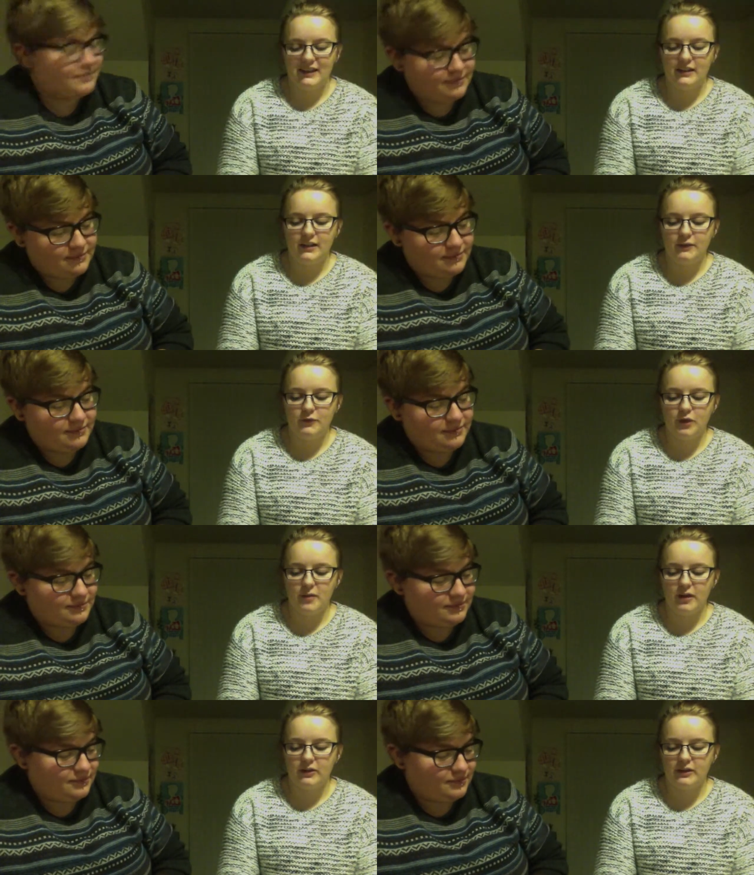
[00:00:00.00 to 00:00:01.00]
Speaker 1: Life for
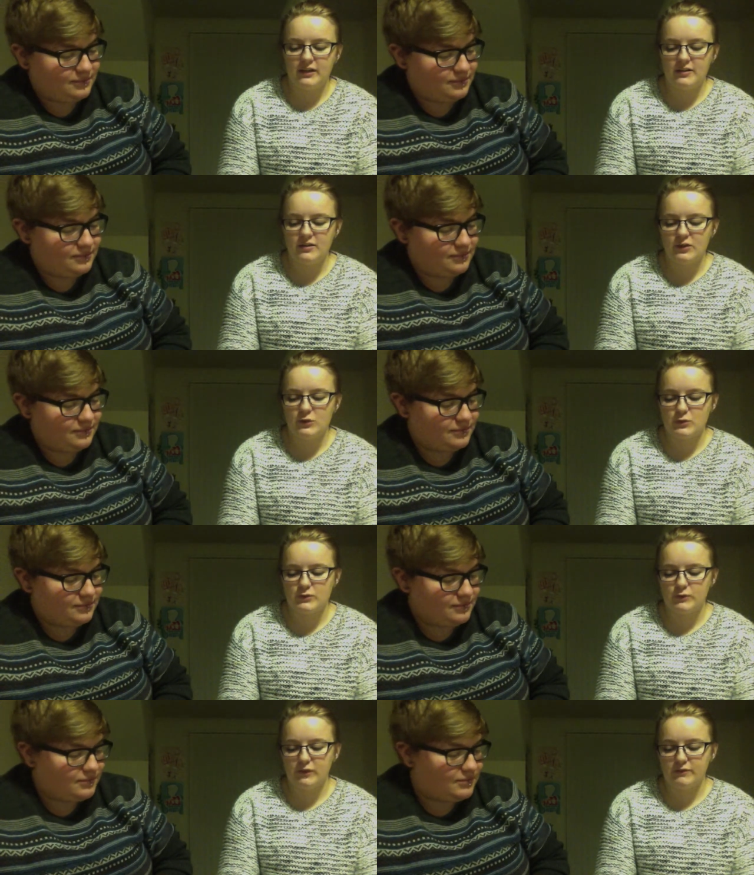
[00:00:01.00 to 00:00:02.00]
American-Indians was
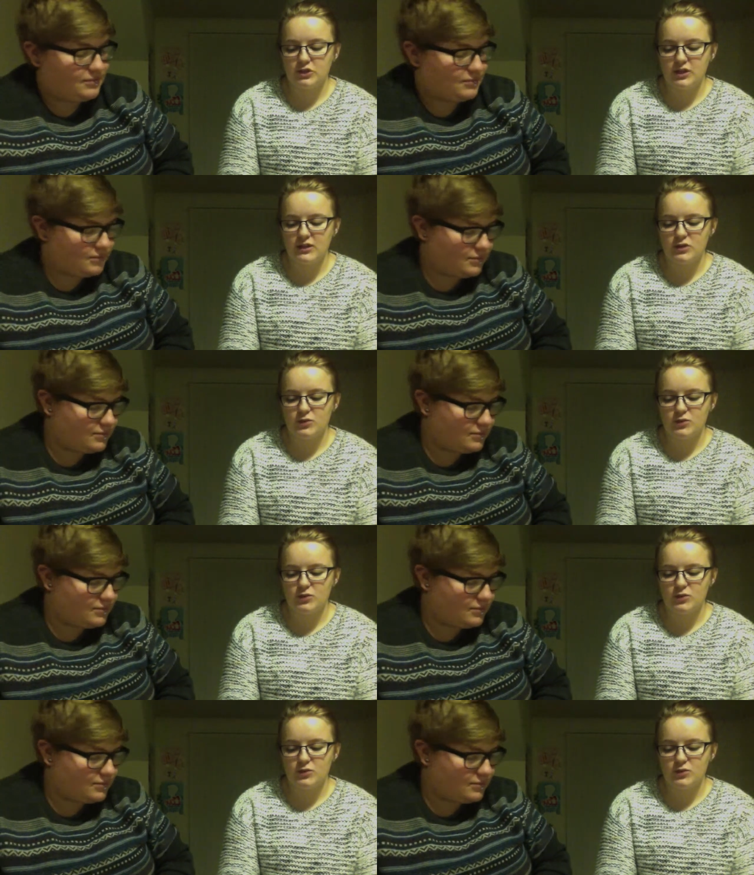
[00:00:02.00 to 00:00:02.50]
forever changed